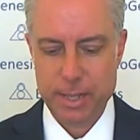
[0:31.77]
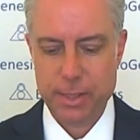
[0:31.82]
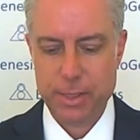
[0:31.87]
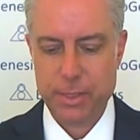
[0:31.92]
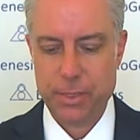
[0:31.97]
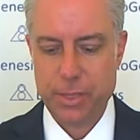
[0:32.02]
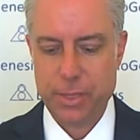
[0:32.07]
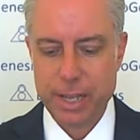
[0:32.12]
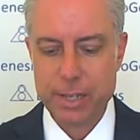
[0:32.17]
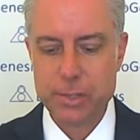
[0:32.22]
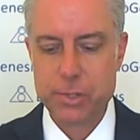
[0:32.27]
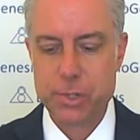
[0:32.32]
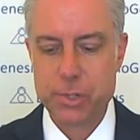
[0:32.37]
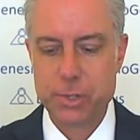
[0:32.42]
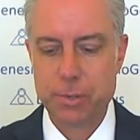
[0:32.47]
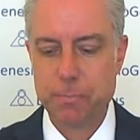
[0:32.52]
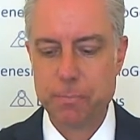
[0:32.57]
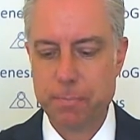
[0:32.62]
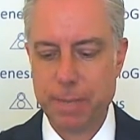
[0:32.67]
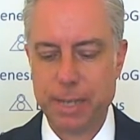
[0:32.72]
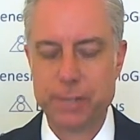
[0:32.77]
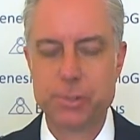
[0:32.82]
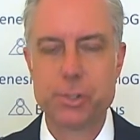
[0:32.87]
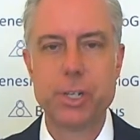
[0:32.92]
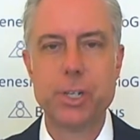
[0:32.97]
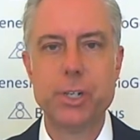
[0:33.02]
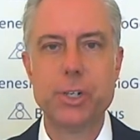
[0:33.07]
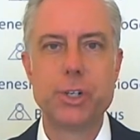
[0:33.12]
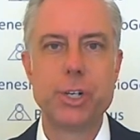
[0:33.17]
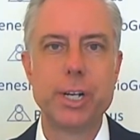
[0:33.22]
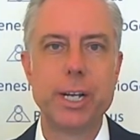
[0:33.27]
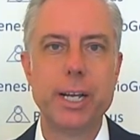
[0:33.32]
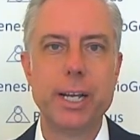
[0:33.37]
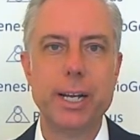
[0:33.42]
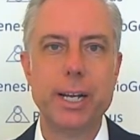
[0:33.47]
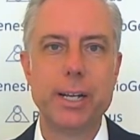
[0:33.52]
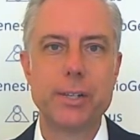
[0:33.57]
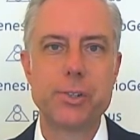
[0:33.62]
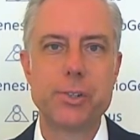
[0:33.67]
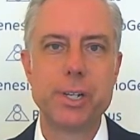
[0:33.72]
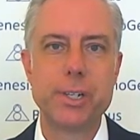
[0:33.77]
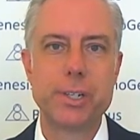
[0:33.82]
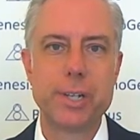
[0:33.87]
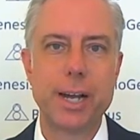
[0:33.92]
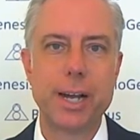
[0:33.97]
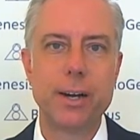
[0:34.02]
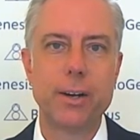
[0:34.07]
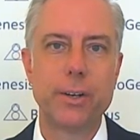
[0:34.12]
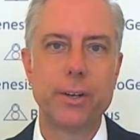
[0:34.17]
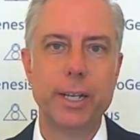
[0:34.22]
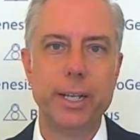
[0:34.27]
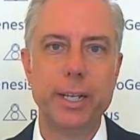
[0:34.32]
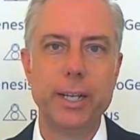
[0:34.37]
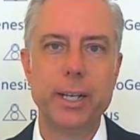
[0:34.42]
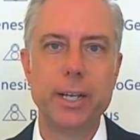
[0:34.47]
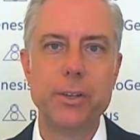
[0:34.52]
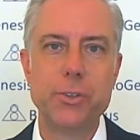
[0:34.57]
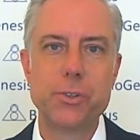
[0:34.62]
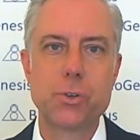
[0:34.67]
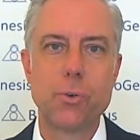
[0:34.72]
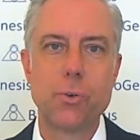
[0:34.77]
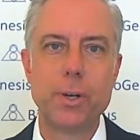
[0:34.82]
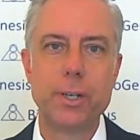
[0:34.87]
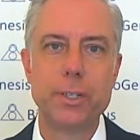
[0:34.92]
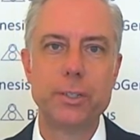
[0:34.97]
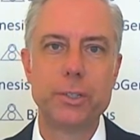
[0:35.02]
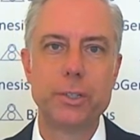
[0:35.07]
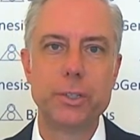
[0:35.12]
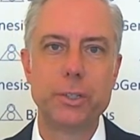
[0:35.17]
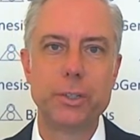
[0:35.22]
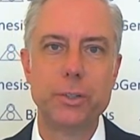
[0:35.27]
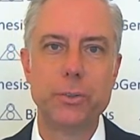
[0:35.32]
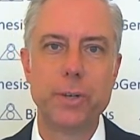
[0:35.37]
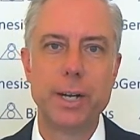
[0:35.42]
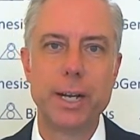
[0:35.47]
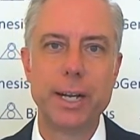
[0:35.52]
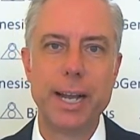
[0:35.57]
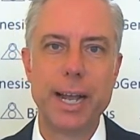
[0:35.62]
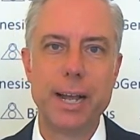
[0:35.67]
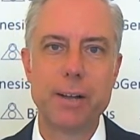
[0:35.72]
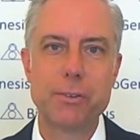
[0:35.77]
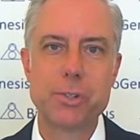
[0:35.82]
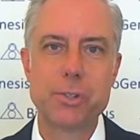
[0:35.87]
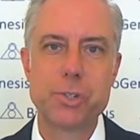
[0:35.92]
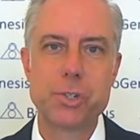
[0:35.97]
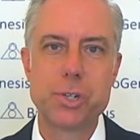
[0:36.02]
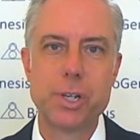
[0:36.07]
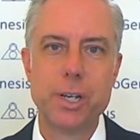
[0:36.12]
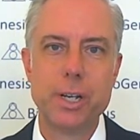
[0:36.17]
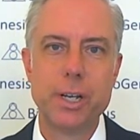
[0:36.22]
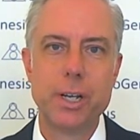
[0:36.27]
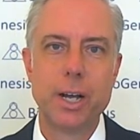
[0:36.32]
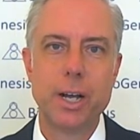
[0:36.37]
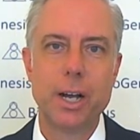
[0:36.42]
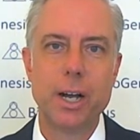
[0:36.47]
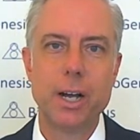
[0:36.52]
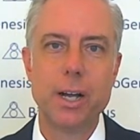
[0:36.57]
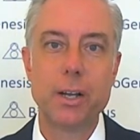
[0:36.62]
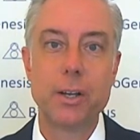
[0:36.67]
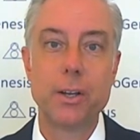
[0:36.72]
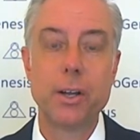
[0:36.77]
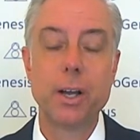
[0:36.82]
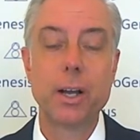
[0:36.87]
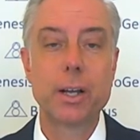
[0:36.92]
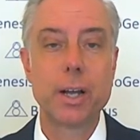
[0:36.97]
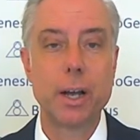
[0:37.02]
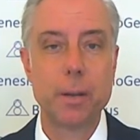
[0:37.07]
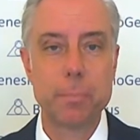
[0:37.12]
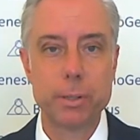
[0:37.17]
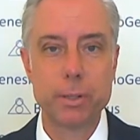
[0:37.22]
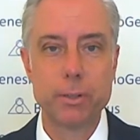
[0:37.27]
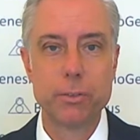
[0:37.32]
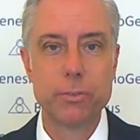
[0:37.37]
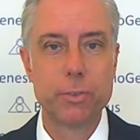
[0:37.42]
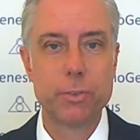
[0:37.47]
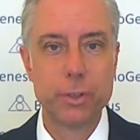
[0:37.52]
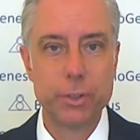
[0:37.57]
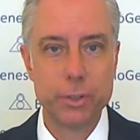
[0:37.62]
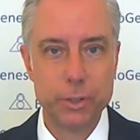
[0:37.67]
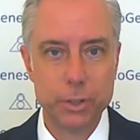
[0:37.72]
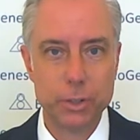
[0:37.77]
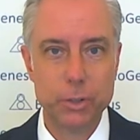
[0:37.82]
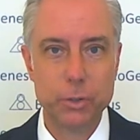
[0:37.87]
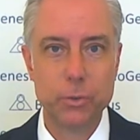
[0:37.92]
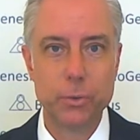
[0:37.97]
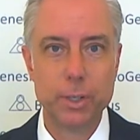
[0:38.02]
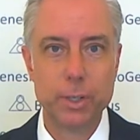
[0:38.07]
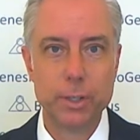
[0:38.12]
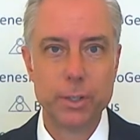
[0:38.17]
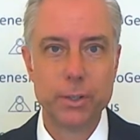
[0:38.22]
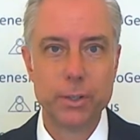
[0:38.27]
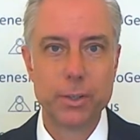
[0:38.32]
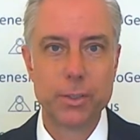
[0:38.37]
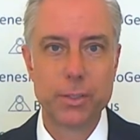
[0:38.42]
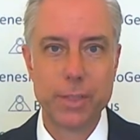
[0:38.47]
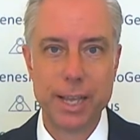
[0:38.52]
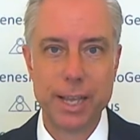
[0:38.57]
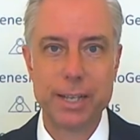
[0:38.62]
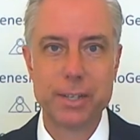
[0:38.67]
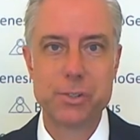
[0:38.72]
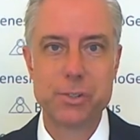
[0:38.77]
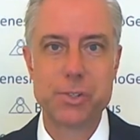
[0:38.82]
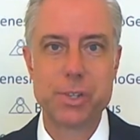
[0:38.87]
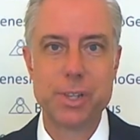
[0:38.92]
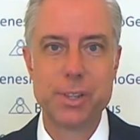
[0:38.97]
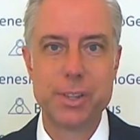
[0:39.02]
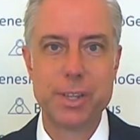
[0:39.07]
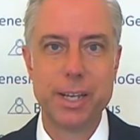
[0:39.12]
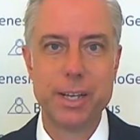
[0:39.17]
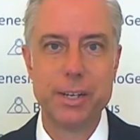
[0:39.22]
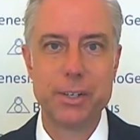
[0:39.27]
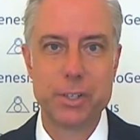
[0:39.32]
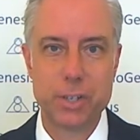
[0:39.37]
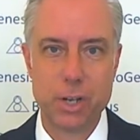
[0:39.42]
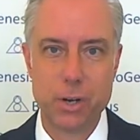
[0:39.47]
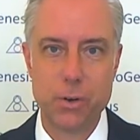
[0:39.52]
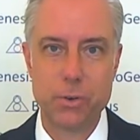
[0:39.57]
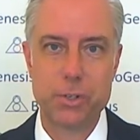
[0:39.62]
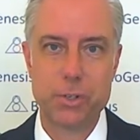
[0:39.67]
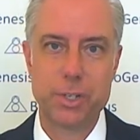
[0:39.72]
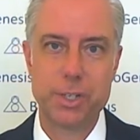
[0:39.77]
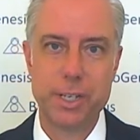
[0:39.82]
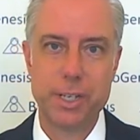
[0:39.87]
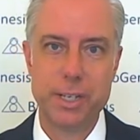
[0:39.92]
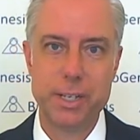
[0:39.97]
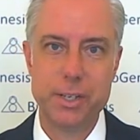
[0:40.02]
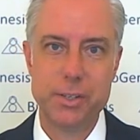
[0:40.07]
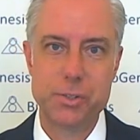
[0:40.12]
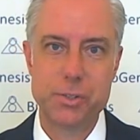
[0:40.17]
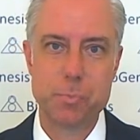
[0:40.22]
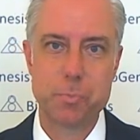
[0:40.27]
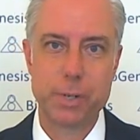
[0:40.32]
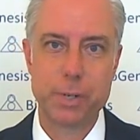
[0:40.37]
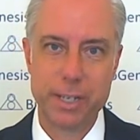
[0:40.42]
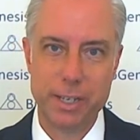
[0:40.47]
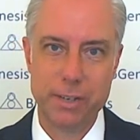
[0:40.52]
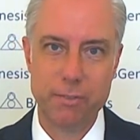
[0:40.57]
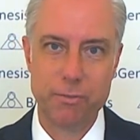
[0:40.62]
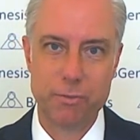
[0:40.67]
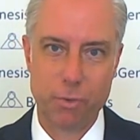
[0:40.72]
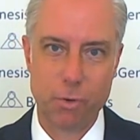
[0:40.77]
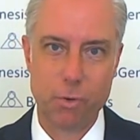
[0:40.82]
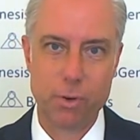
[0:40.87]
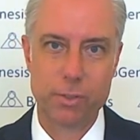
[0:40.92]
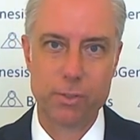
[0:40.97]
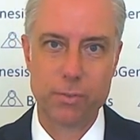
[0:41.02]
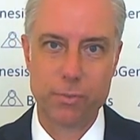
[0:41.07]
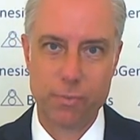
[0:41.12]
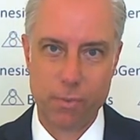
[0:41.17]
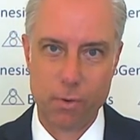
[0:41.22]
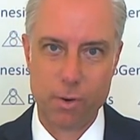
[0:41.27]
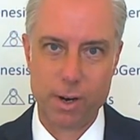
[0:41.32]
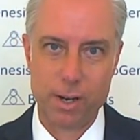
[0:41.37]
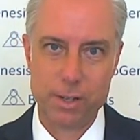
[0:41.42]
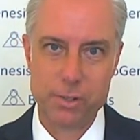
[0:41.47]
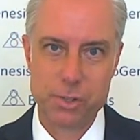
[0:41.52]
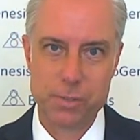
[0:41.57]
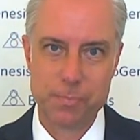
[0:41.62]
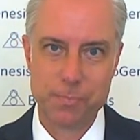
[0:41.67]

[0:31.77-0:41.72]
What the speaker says: This message in its entirety is going to announce a couple of new things that Tote is bringing forth for us.